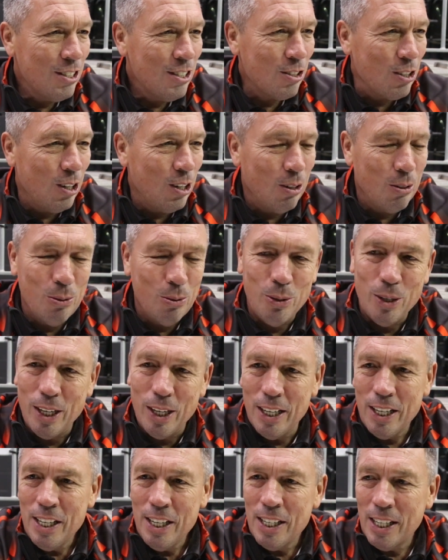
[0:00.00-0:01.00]

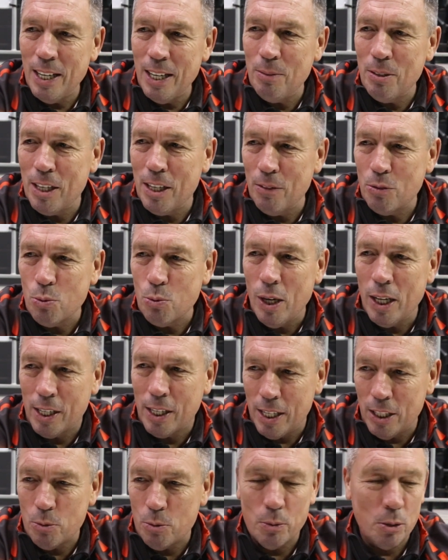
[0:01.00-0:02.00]
So keep the gifts while
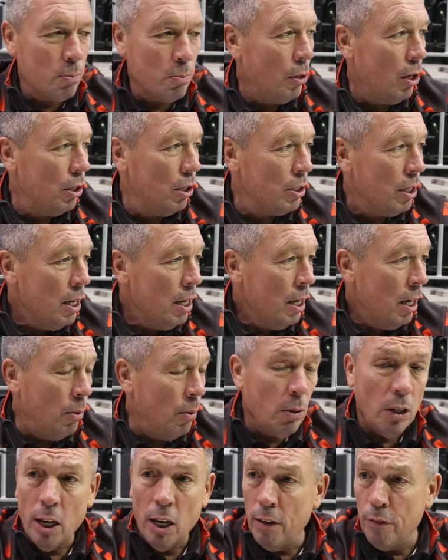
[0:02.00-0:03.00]
Christmas, boys.
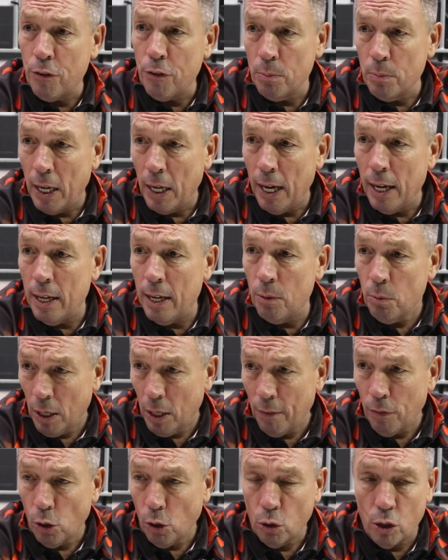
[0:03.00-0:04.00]
And we'll learn from that.
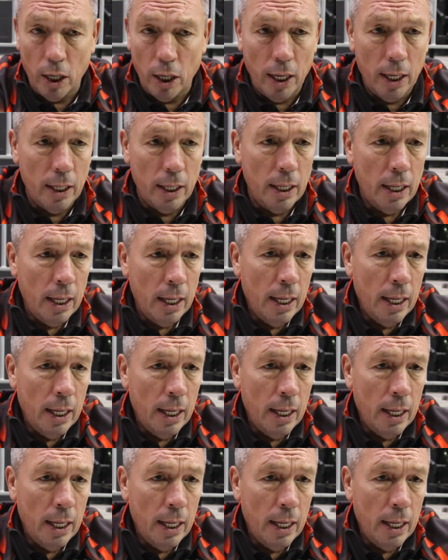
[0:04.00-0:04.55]
We'll have a look at it.